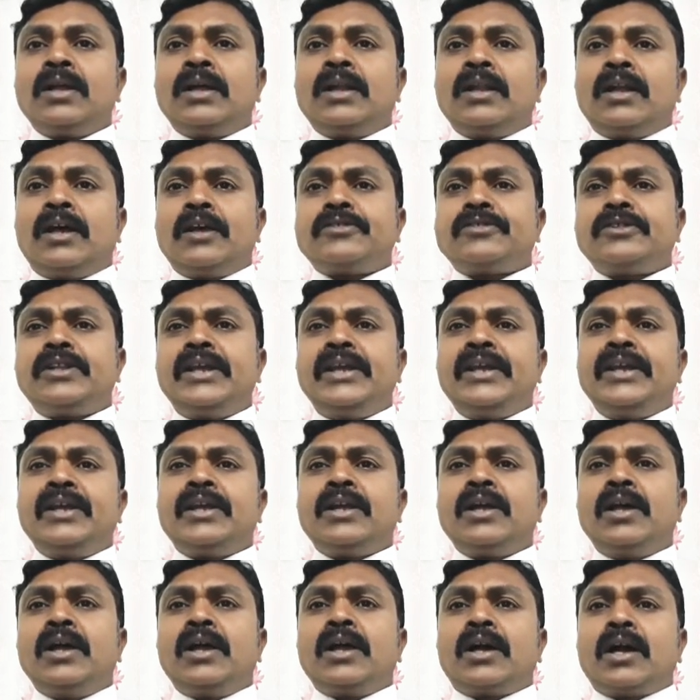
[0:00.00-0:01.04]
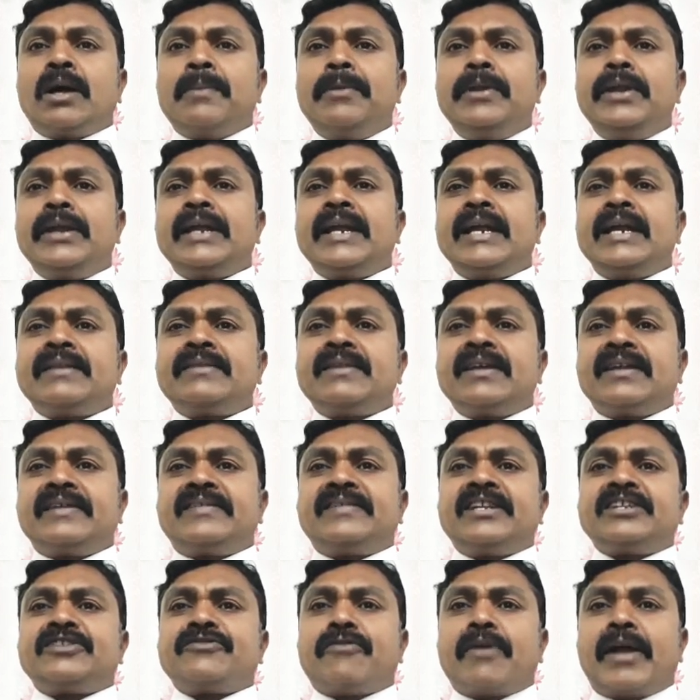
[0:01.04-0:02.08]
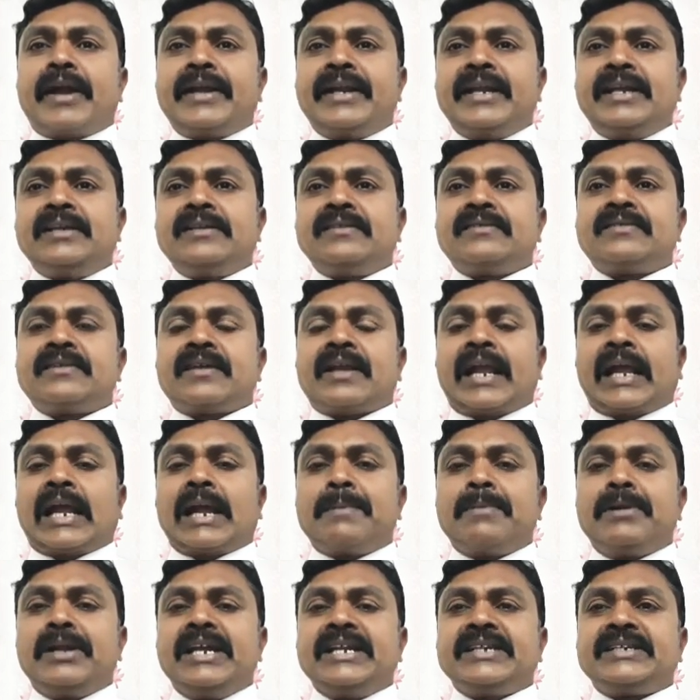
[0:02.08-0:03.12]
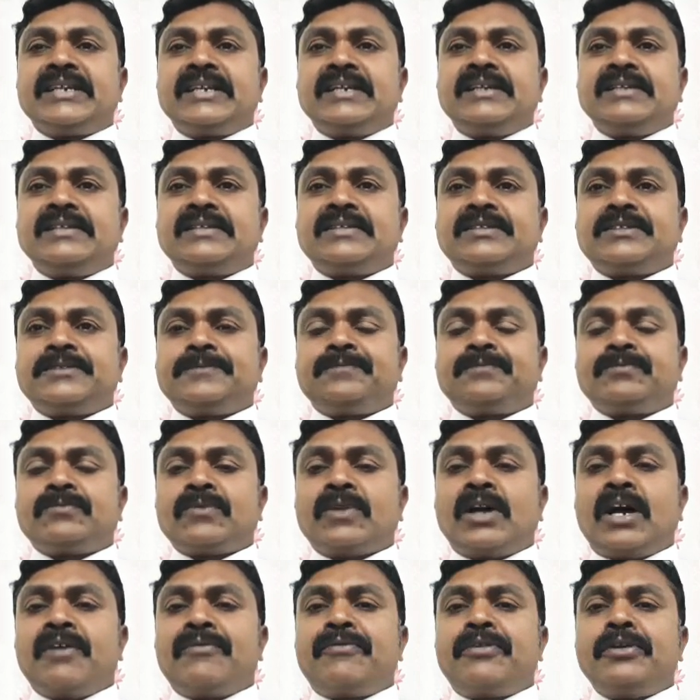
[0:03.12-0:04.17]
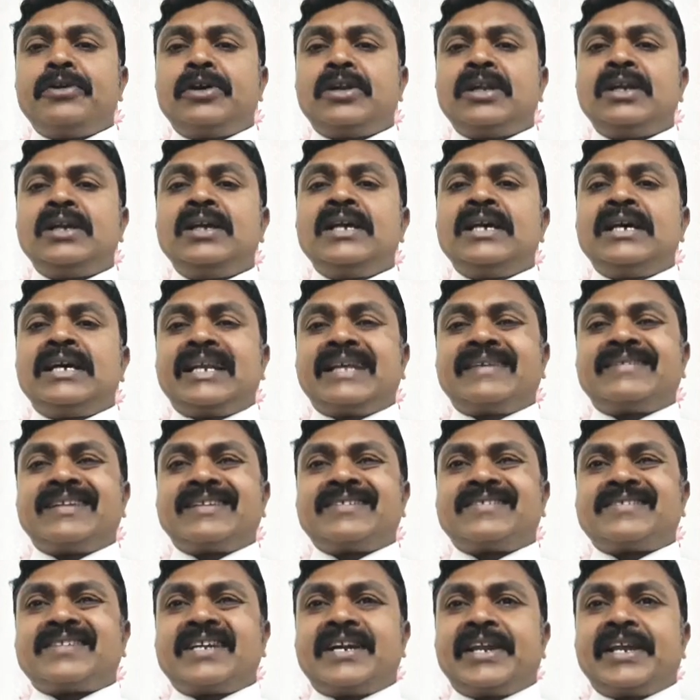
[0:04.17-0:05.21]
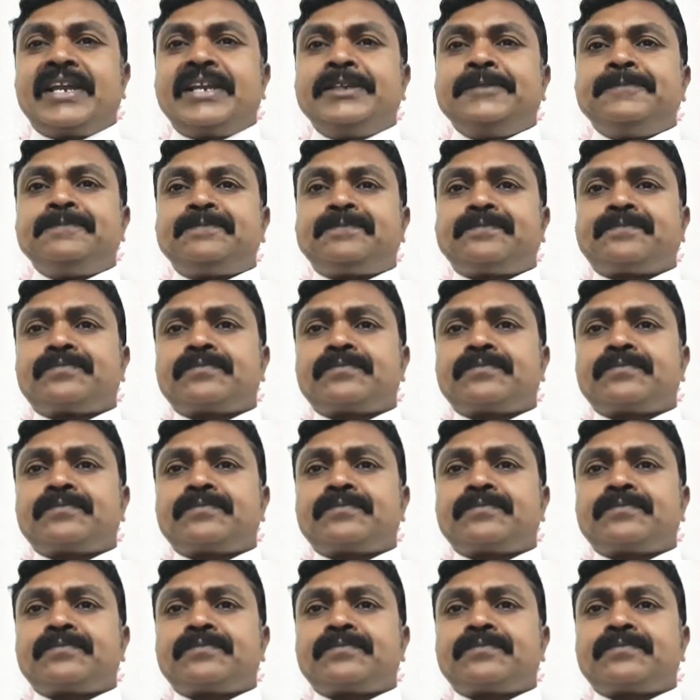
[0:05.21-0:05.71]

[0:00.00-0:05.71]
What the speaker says: Lastly, communicate the research findings, recommendations of your research study.